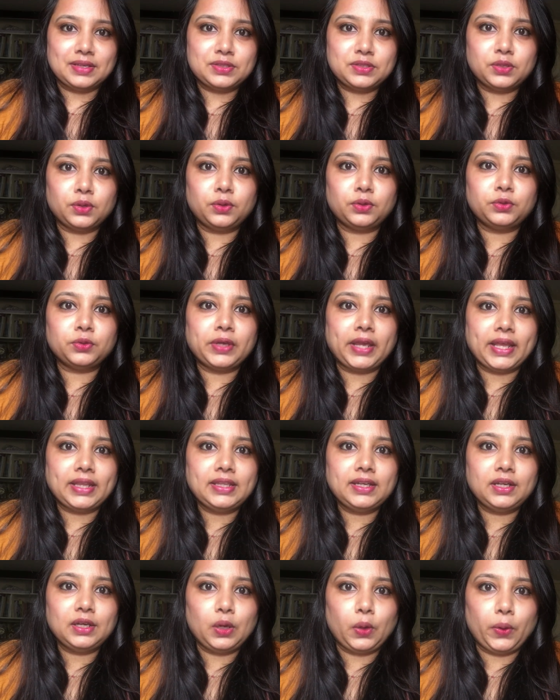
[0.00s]
So to
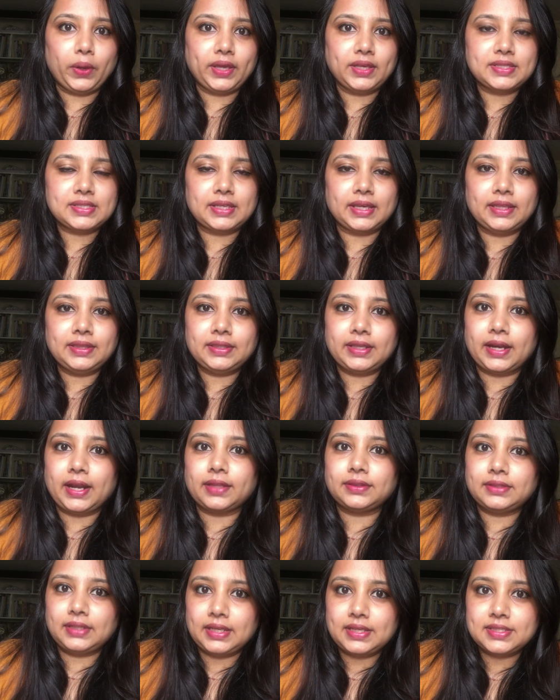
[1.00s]
get the glowing skin, there
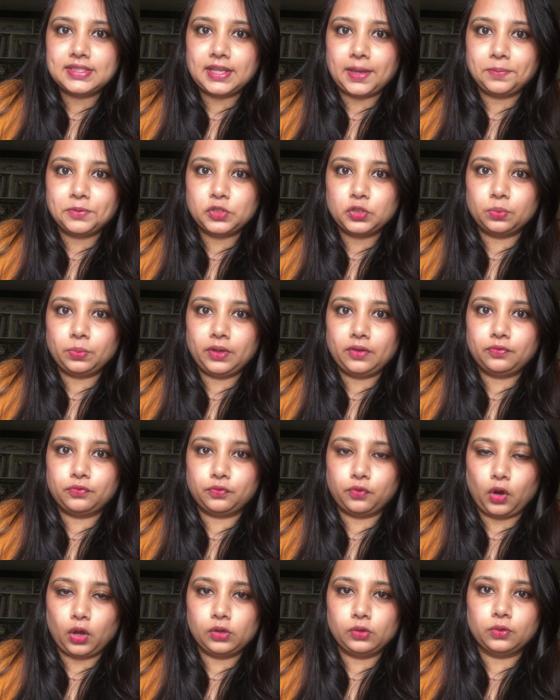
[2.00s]
are 3 steps to be
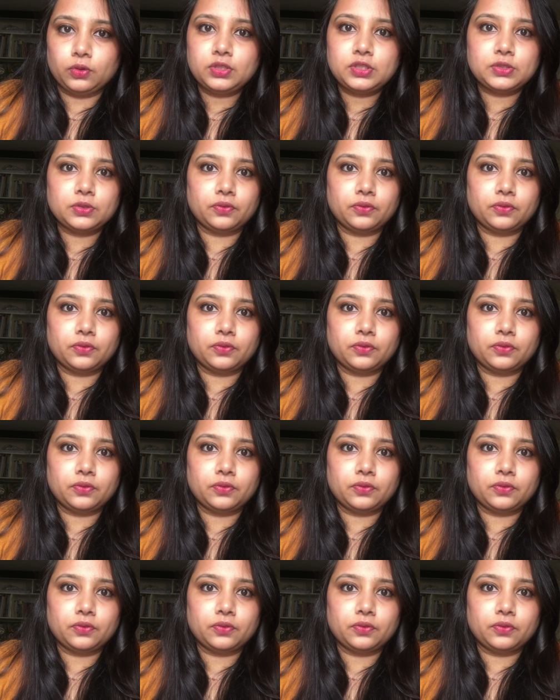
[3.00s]
followed.